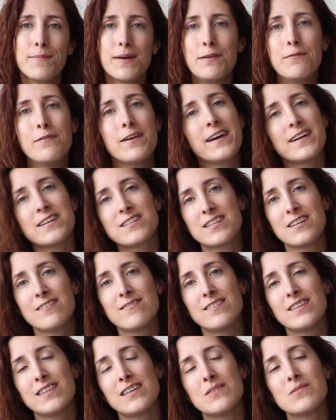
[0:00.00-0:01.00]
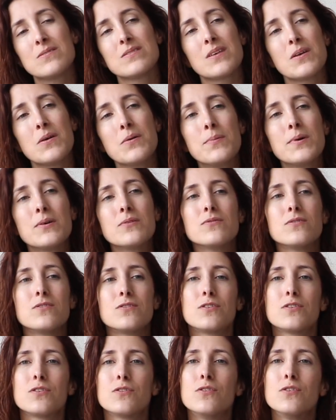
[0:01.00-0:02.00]
my reaction videos about the
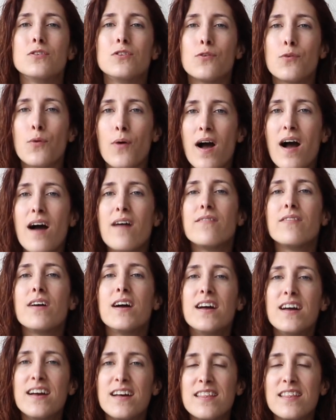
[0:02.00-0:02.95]
show, you have